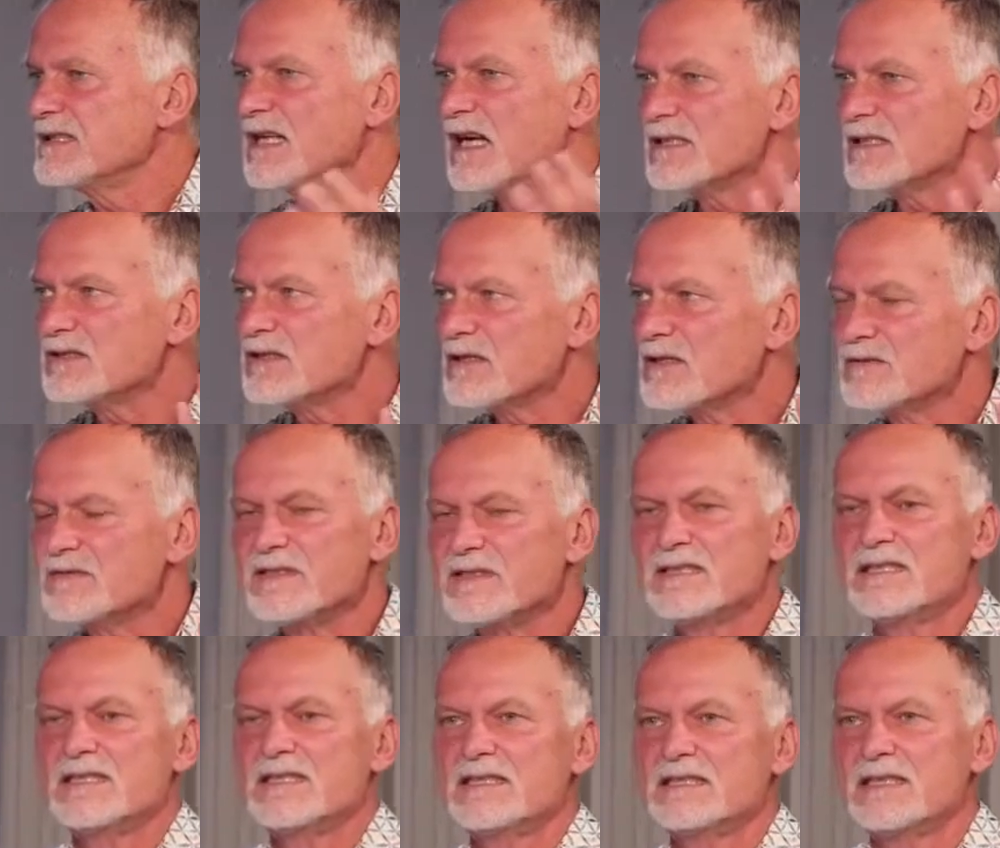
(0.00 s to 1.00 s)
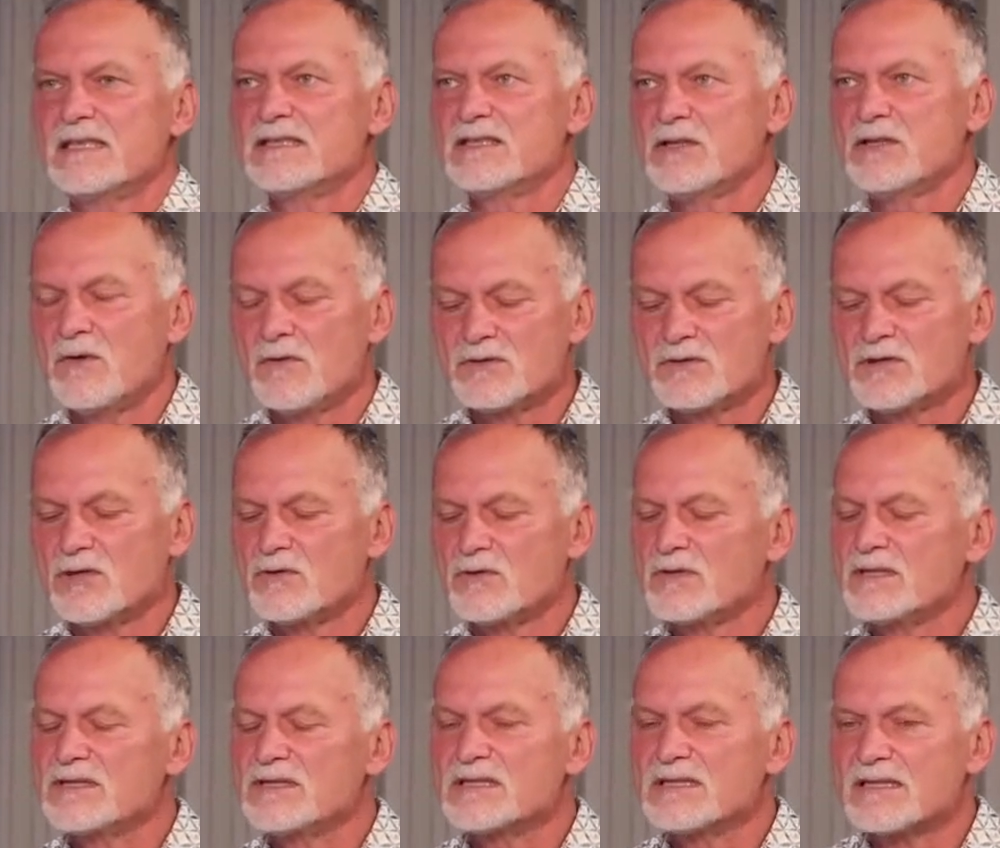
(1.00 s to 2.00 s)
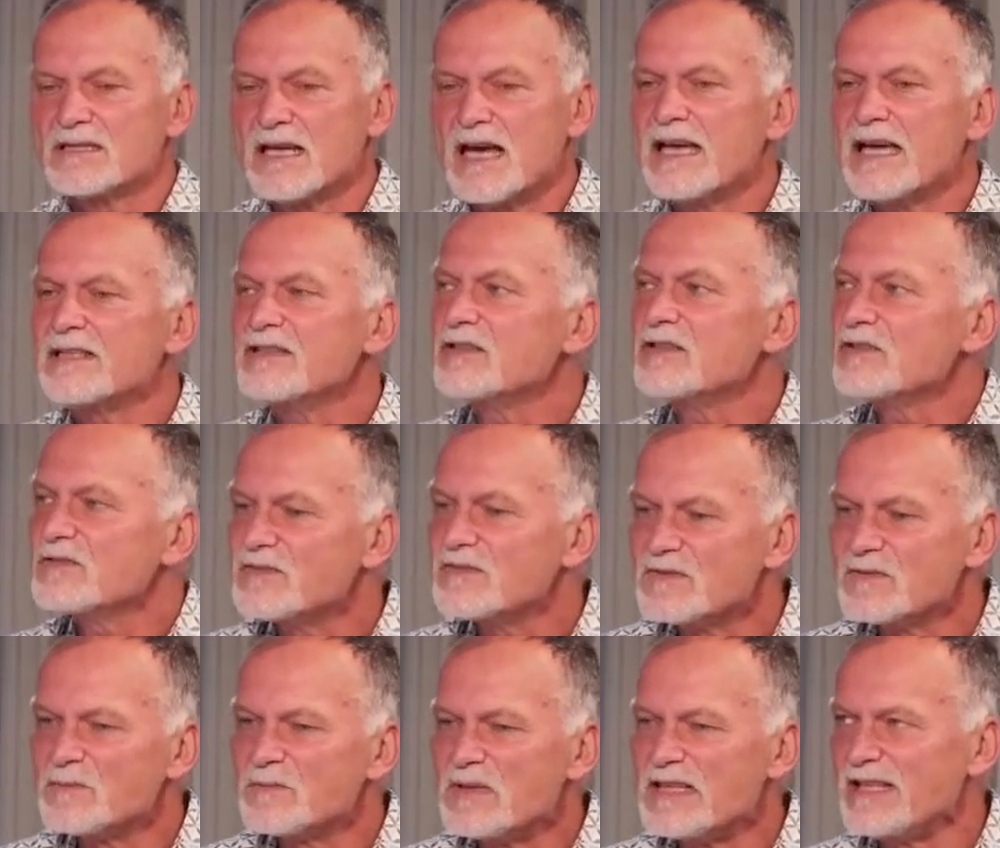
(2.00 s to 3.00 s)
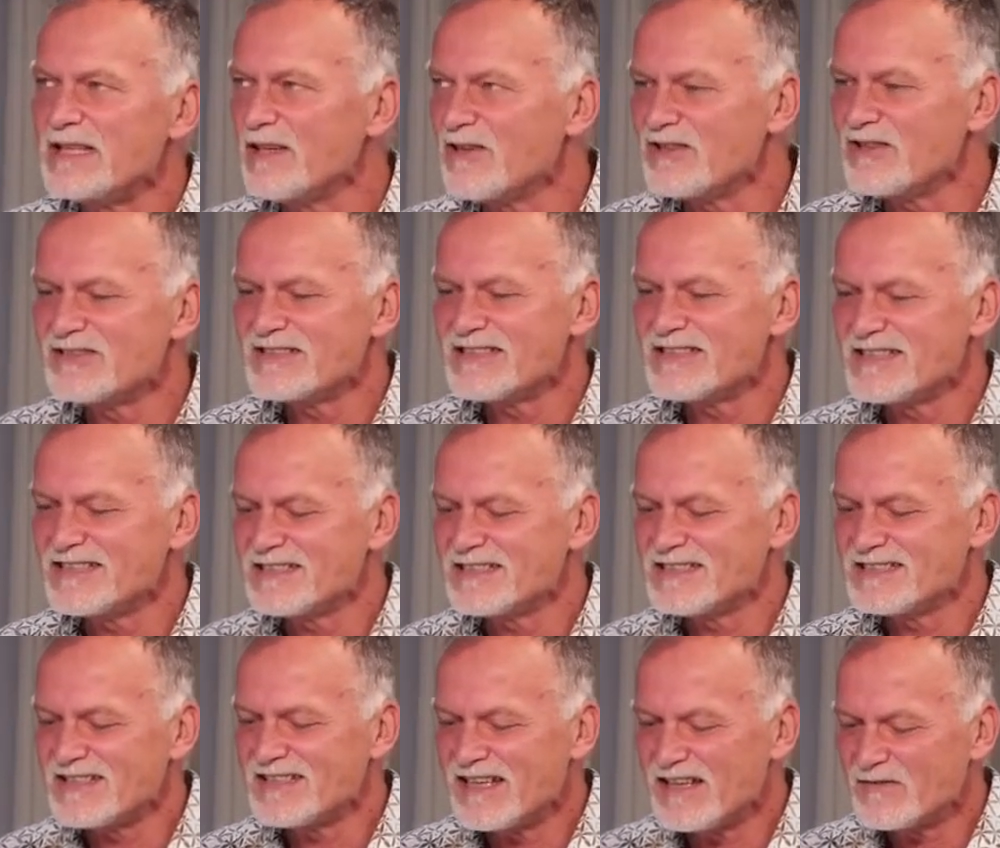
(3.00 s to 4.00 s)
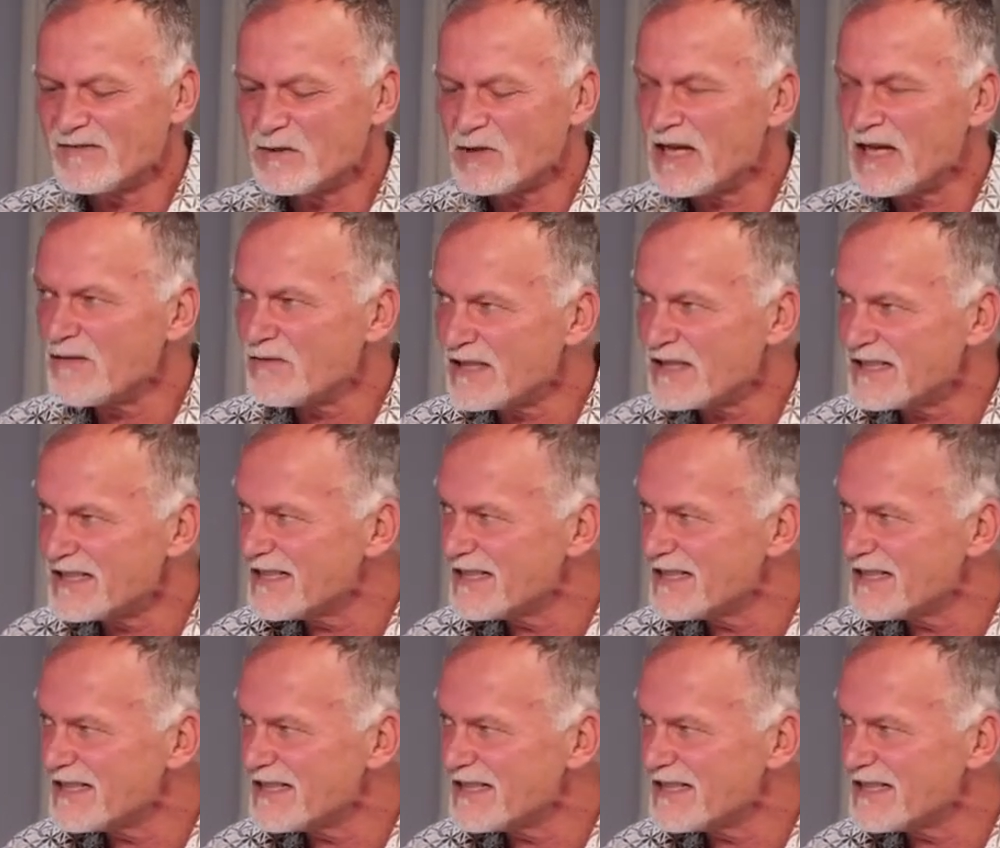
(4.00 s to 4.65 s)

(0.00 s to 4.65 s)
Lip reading: astrophysics, and so on. So it's kind of beyond our everyday